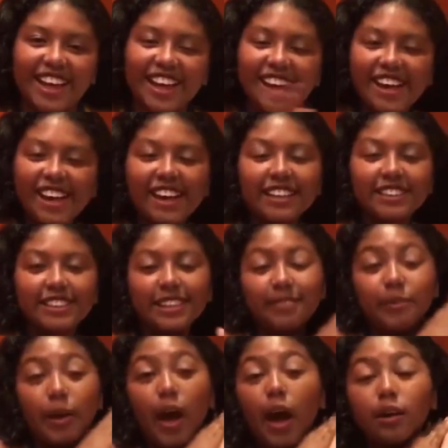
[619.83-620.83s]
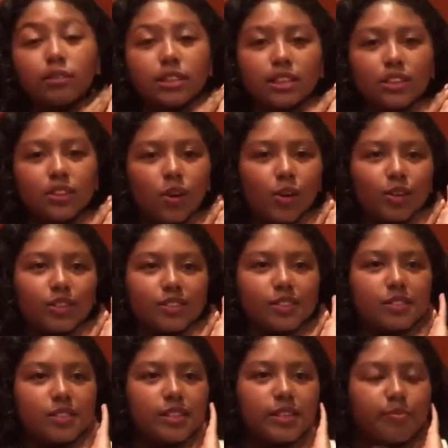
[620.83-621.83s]
Hey A-Team, I'm gonna go to
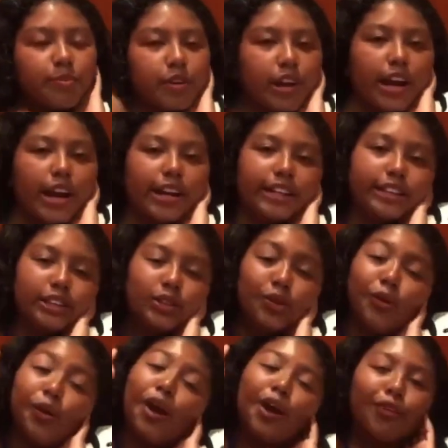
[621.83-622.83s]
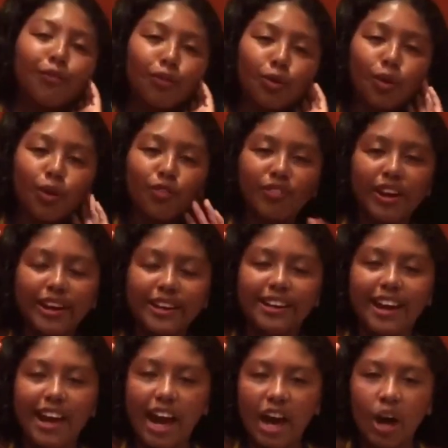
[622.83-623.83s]
sleep. We're heading to our floor
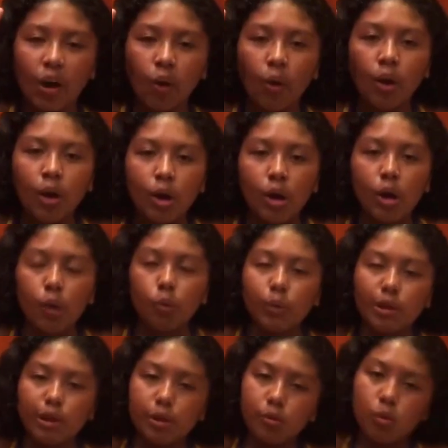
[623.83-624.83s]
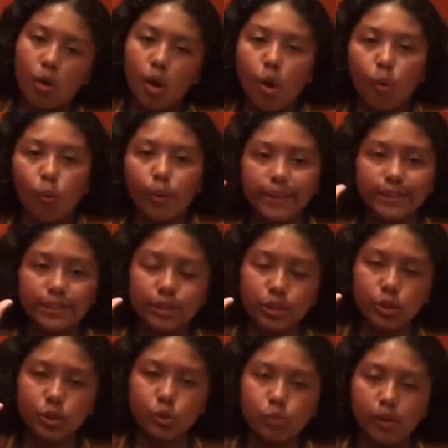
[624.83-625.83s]
right now. We went
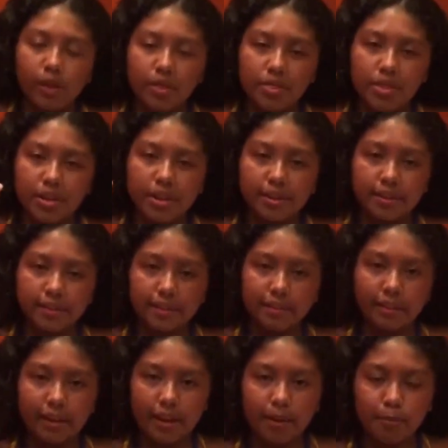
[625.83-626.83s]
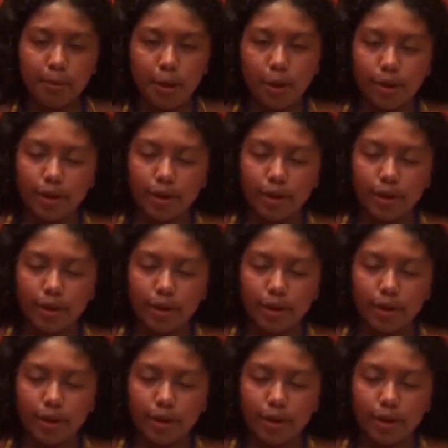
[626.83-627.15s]
to the night